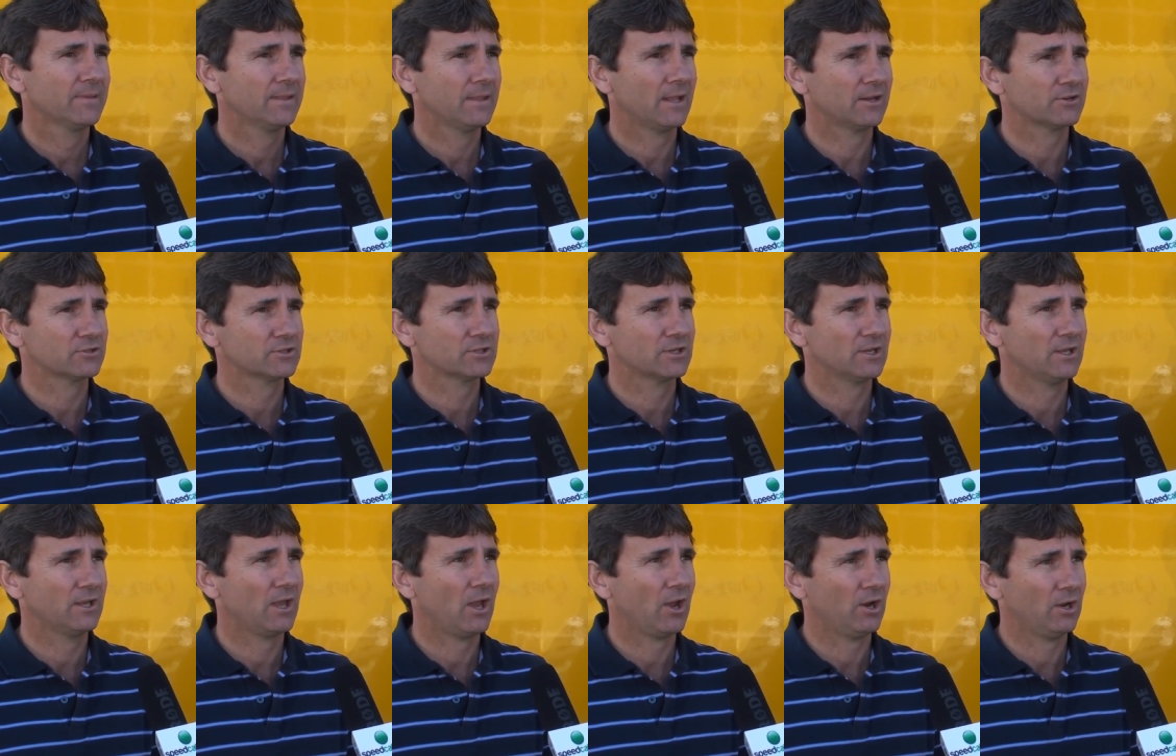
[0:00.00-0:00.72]

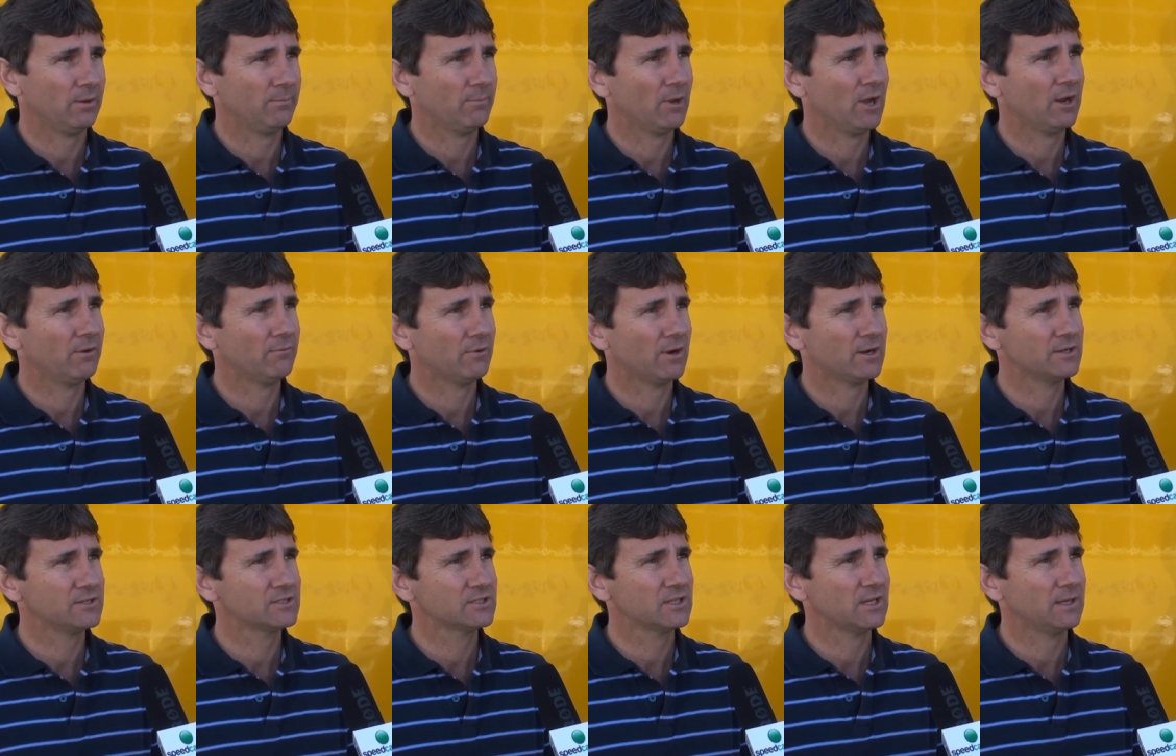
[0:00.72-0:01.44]
Naturally, owning my own
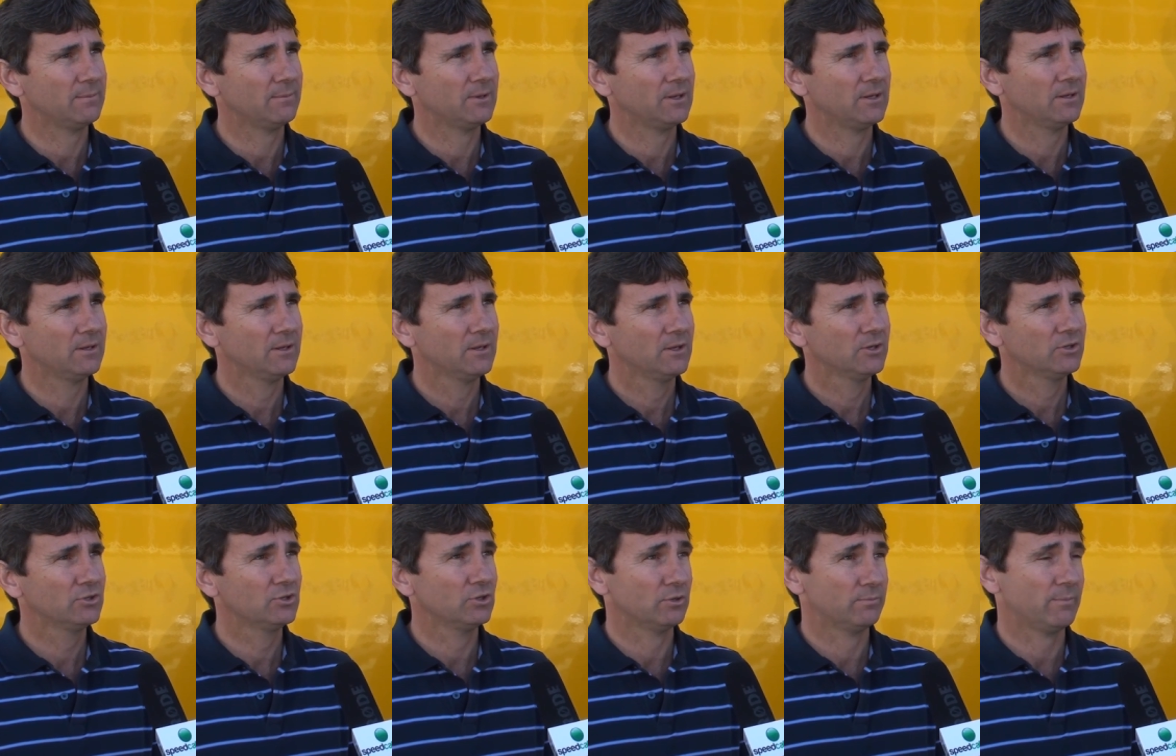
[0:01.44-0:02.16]
race team
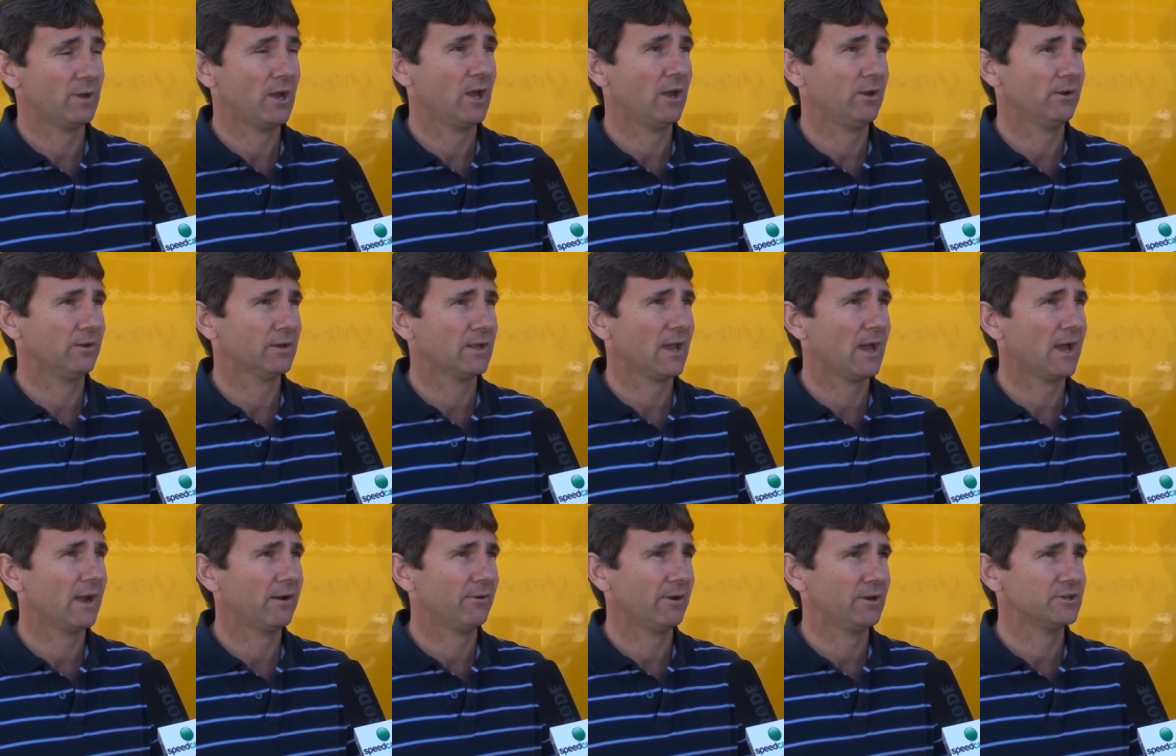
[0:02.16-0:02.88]
and doing my own
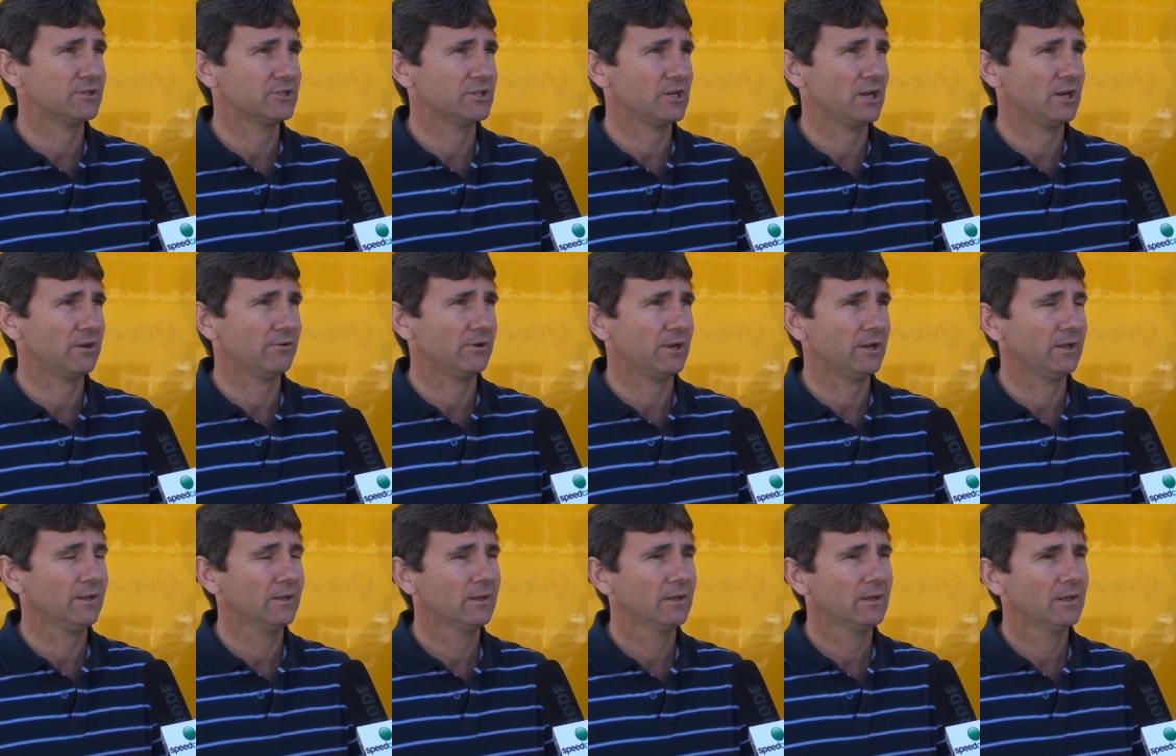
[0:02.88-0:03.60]
car
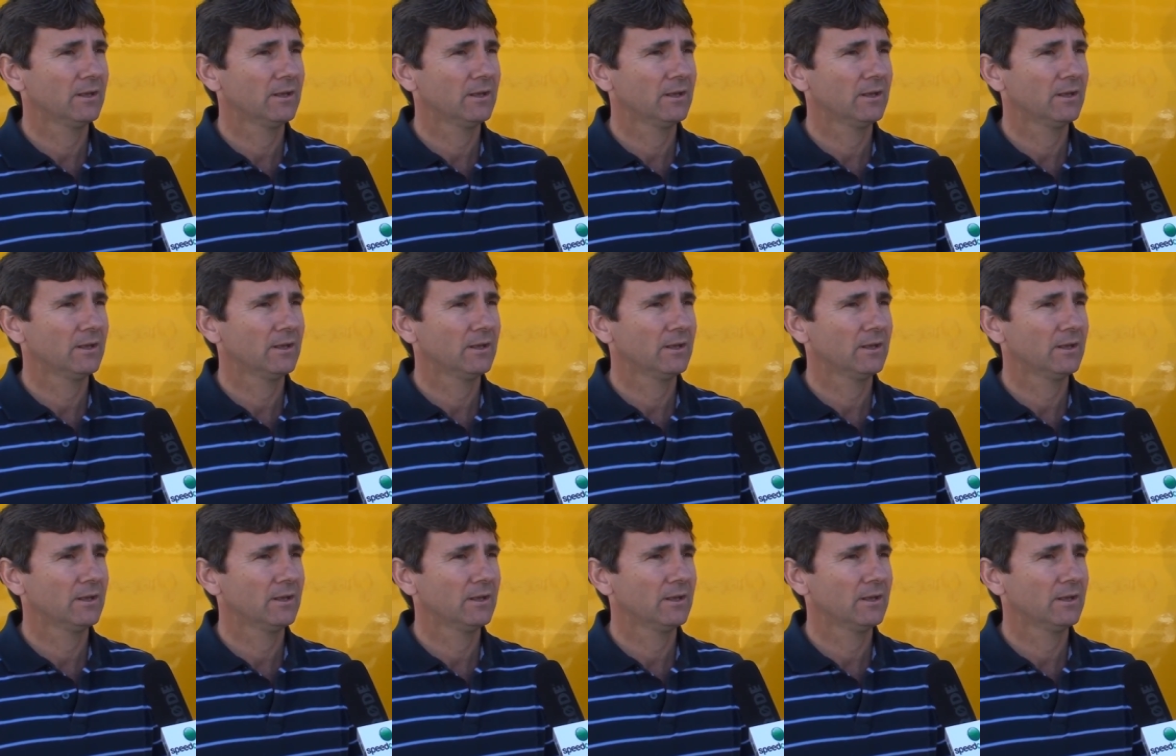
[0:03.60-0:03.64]
engineering